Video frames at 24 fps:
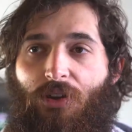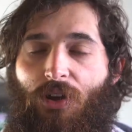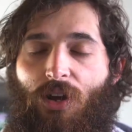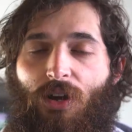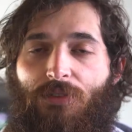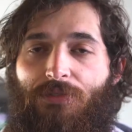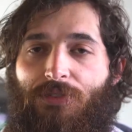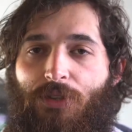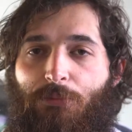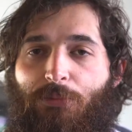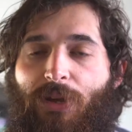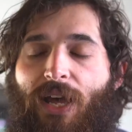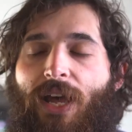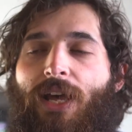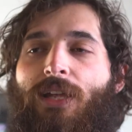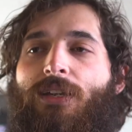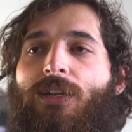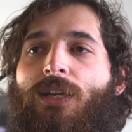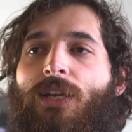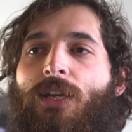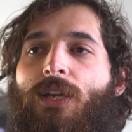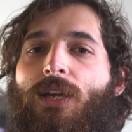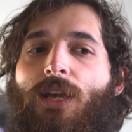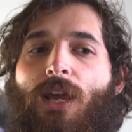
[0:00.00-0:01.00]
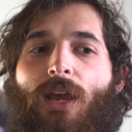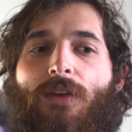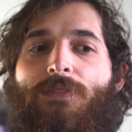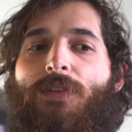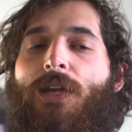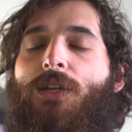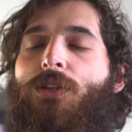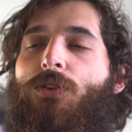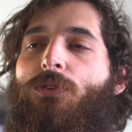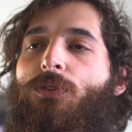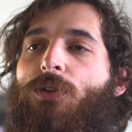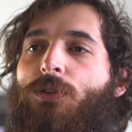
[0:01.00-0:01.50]
off the bat, and
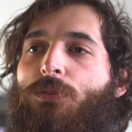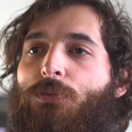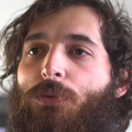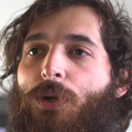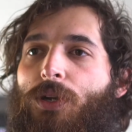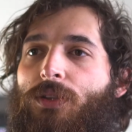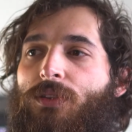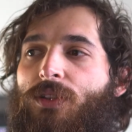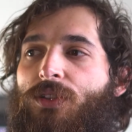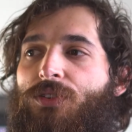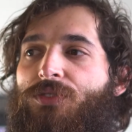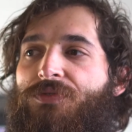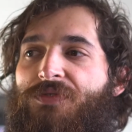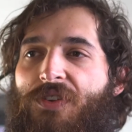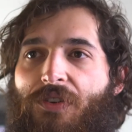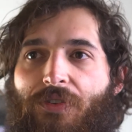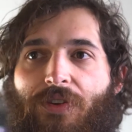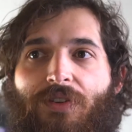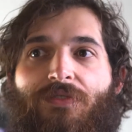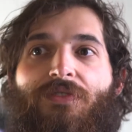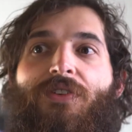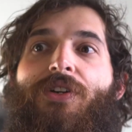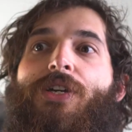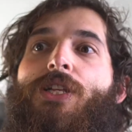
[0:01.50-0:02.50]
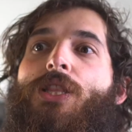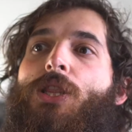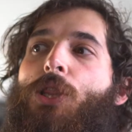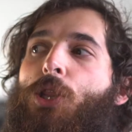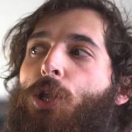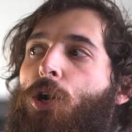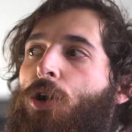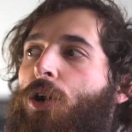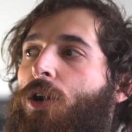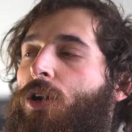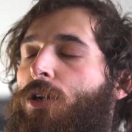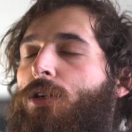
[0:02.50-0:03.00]
then you can run these very, very
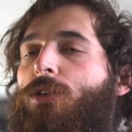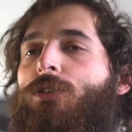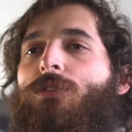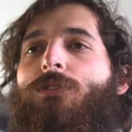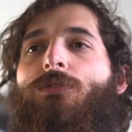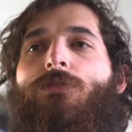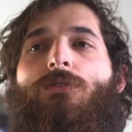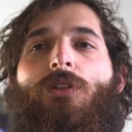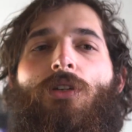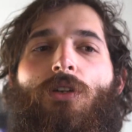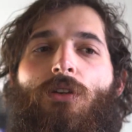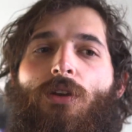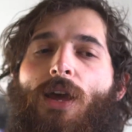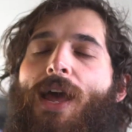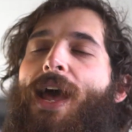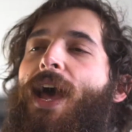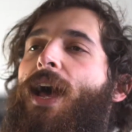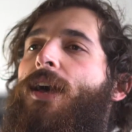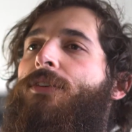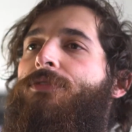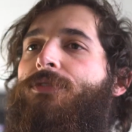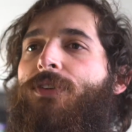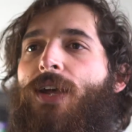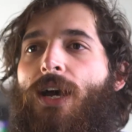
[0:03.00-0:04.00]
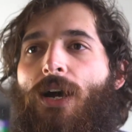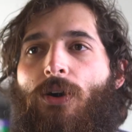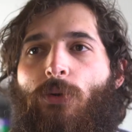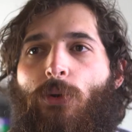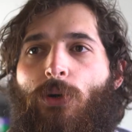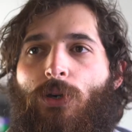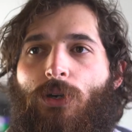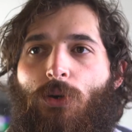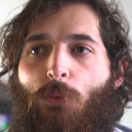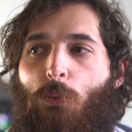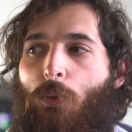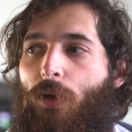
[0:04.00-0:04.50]
long half an
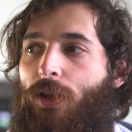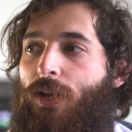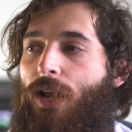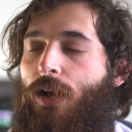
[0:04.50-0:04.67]
hour, 1